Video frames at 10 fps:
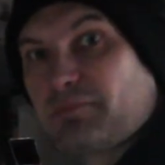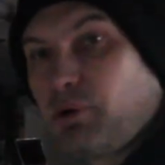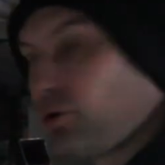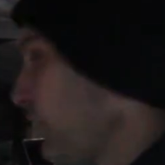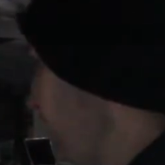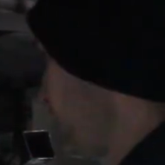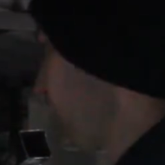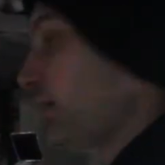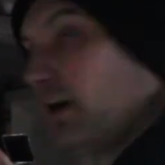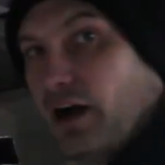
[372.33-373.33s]
put
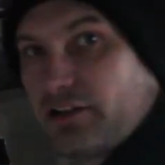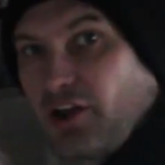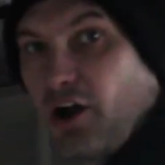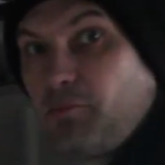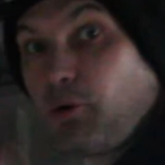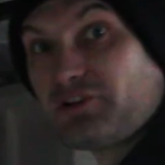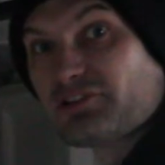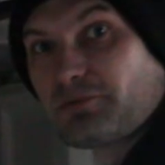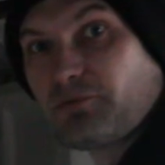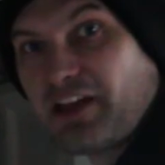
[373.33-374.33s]
a toe point
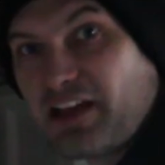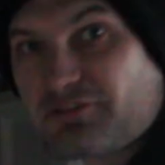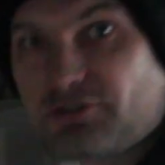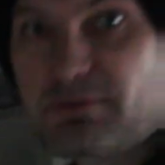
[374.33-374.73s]
somewhere here as